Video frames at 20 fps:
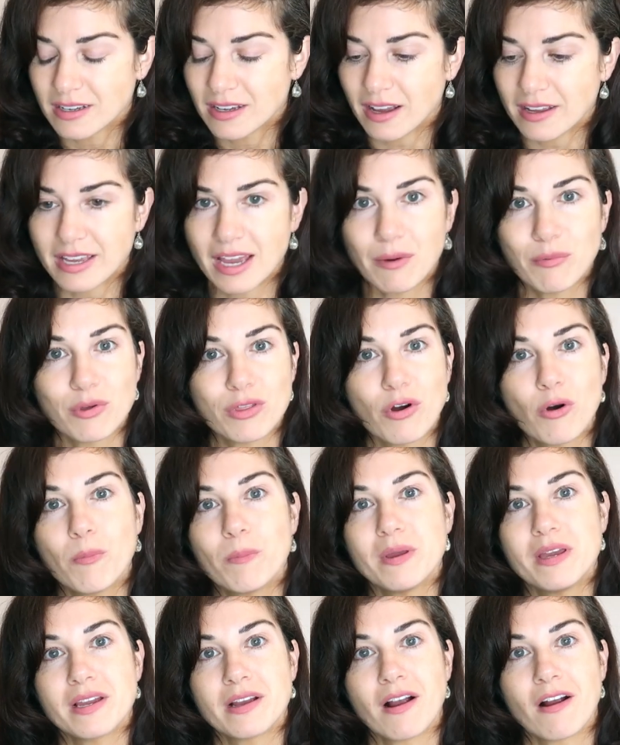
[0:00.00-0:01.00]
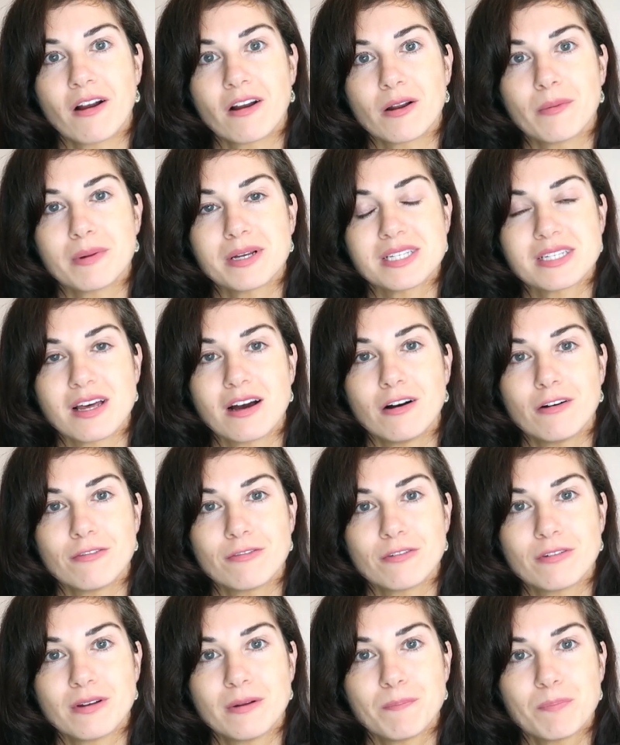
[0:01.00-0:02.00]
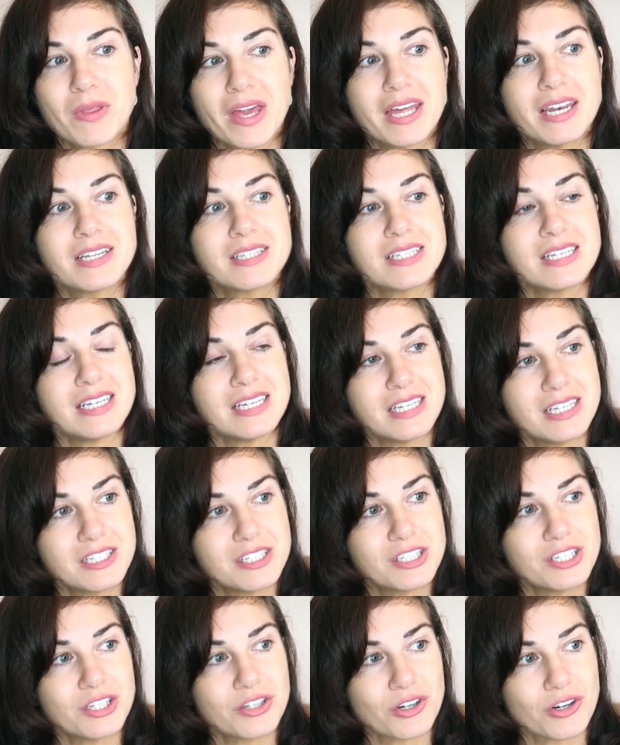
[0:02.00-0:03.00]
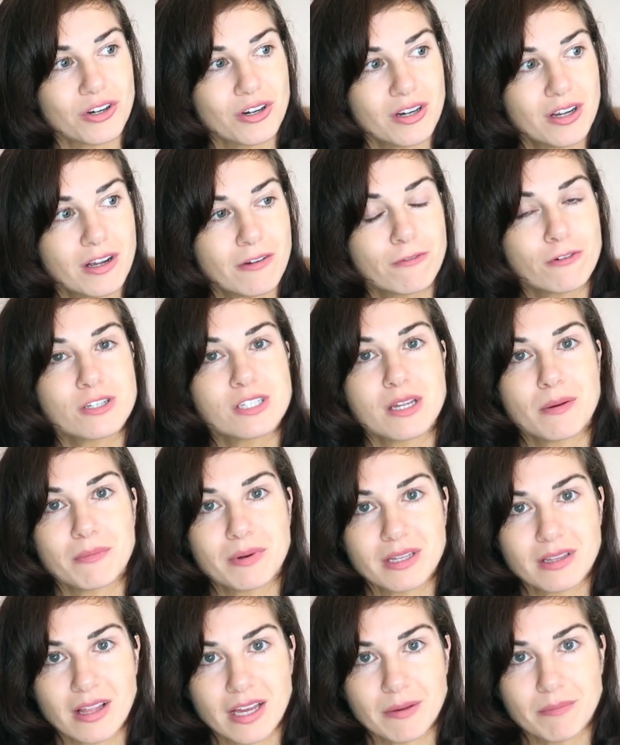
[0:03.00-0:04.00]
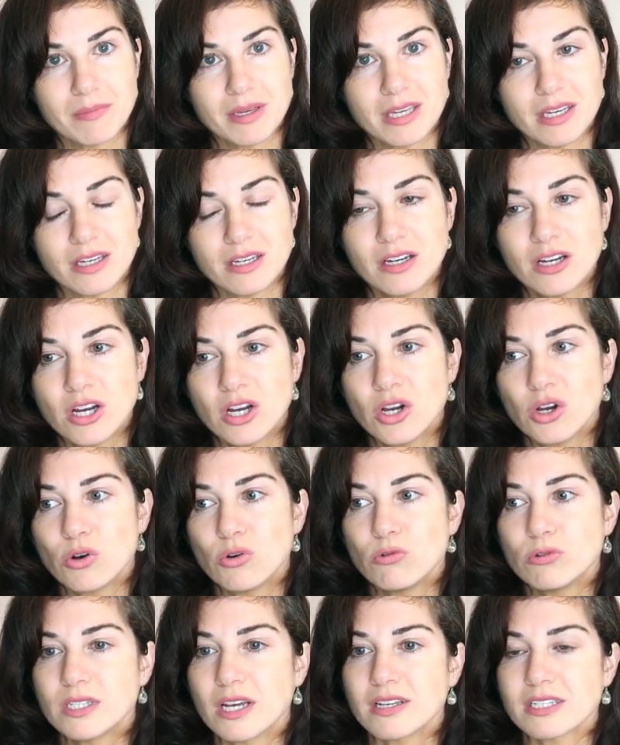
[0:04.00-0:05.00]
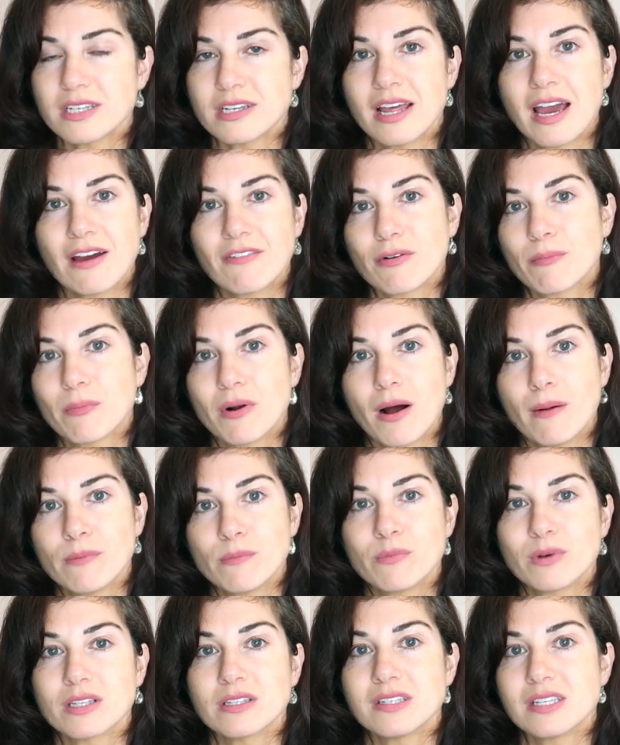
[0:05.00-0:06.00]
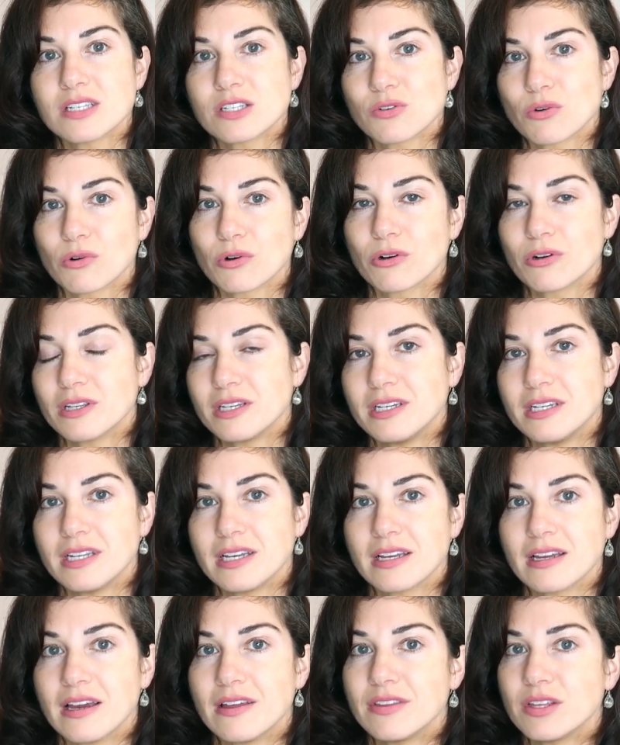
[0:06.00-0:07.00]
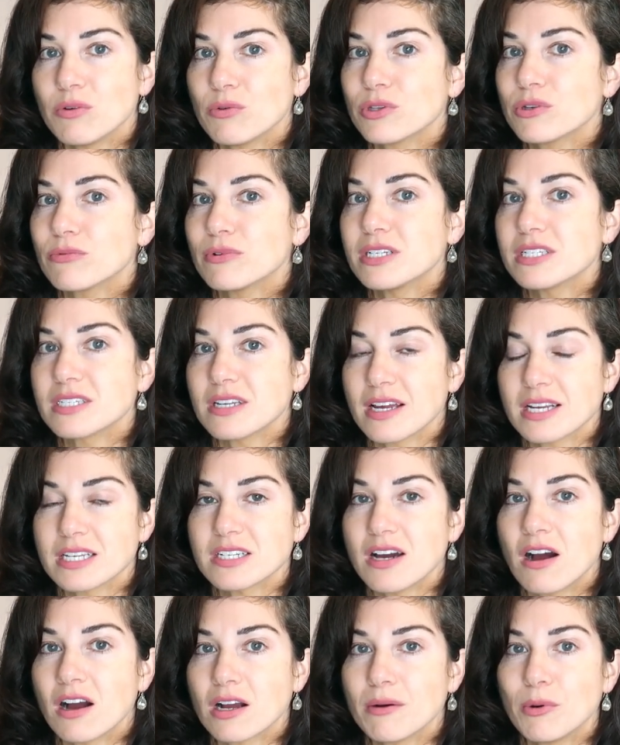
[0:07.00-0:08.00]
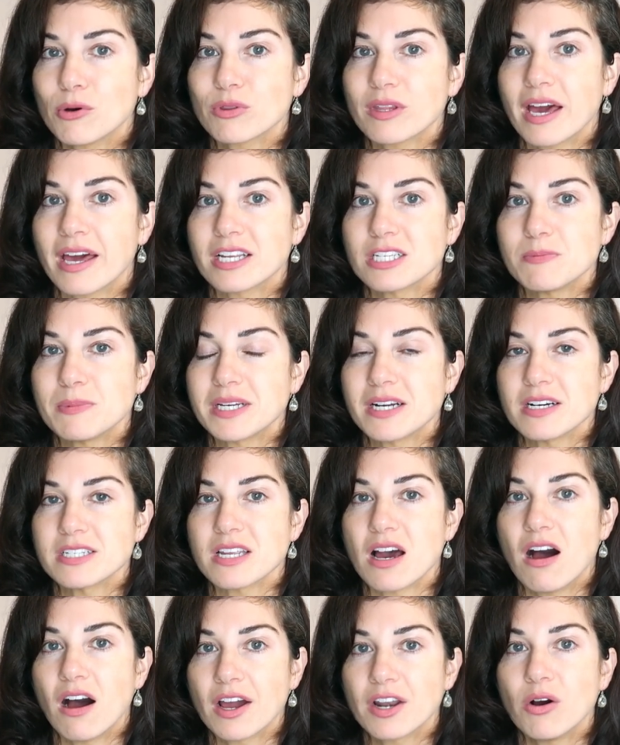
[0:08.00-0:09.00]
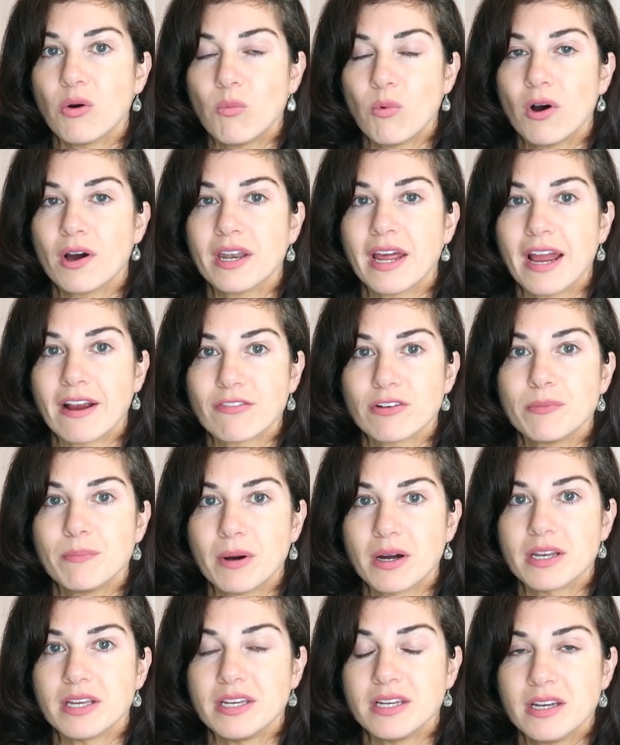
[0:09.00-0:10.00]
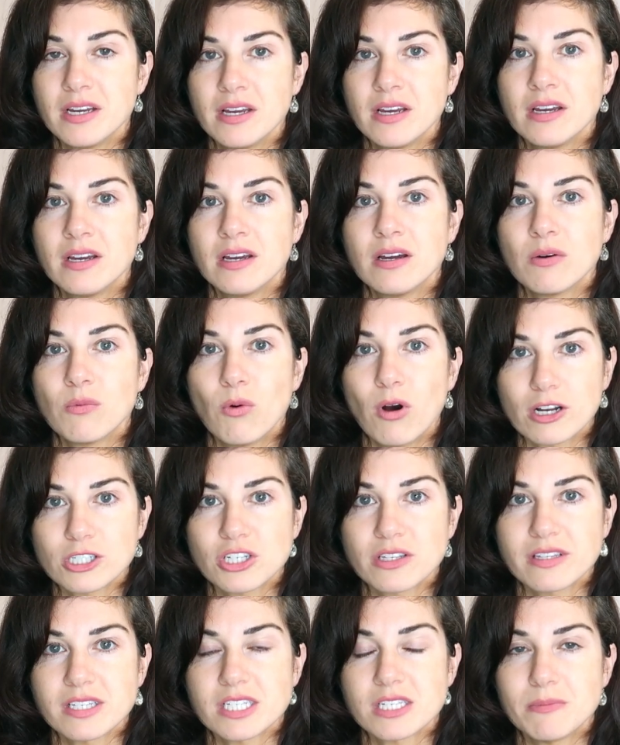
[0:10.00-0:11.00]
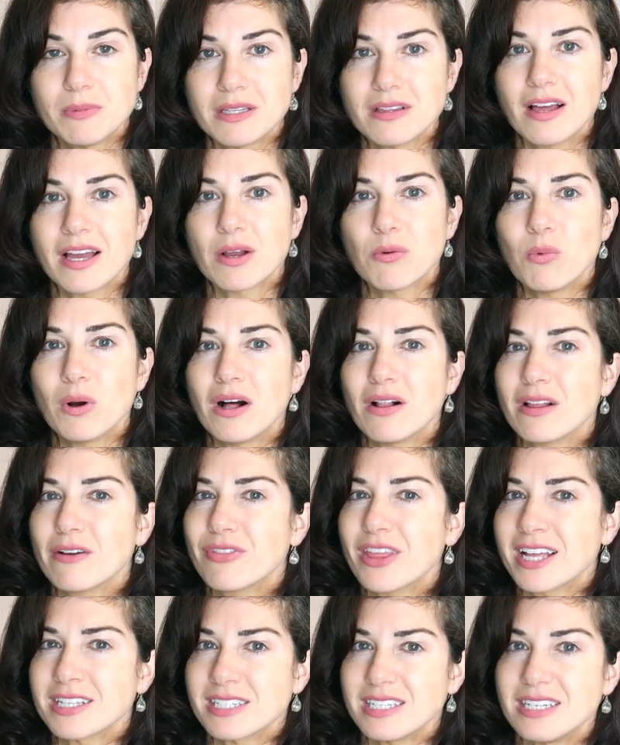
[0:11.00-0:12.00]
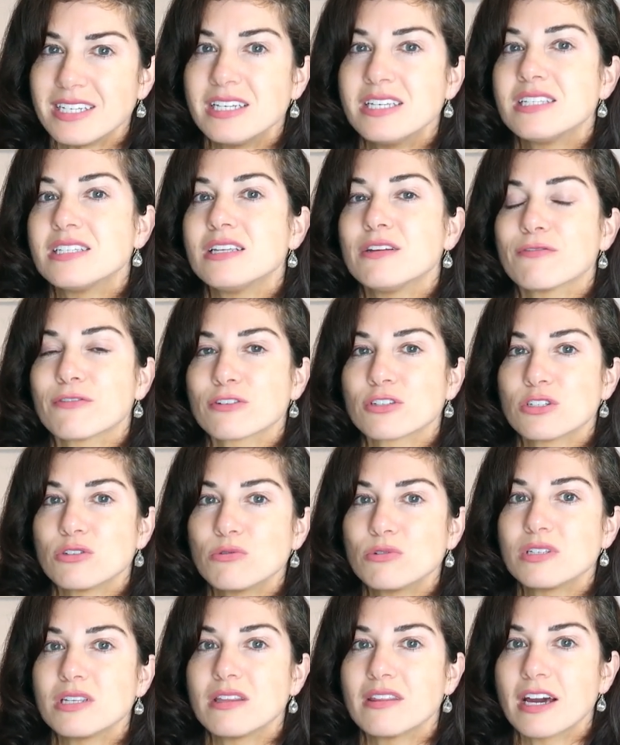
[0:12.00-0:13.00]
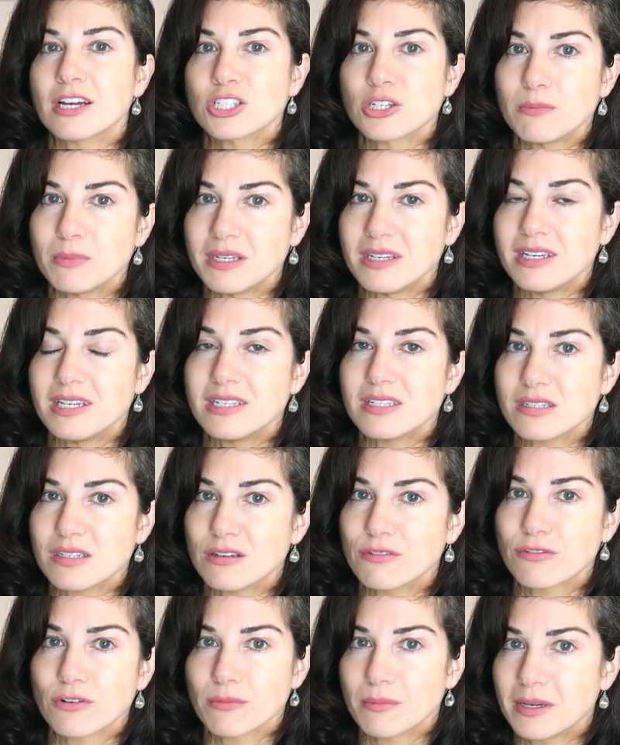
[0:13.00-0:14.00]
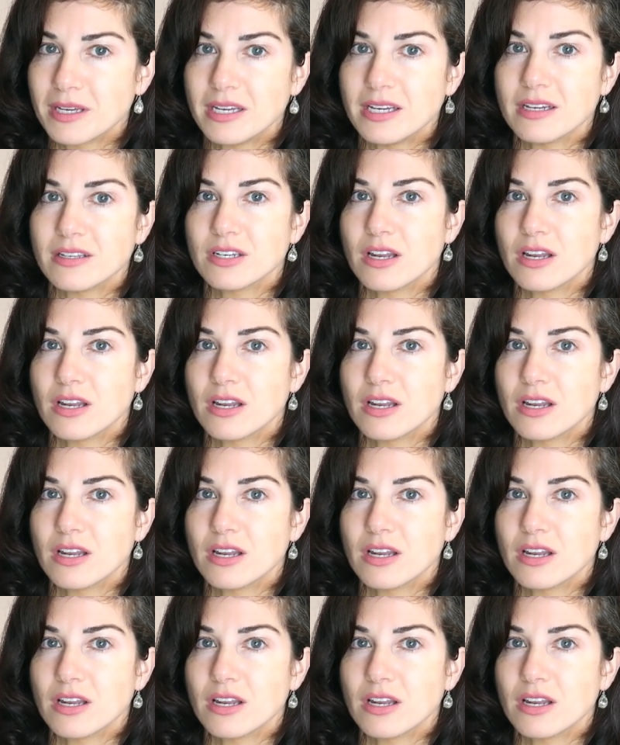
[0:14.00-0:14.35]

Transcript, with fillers: Again, without being hard on myself. And it's easier for somebody like me who doesn't have a problem with disordered eating. And the only reason I talk about that is because I don't want everybody watching this to be like, well, if that's easy for Susie, that should be easy for me.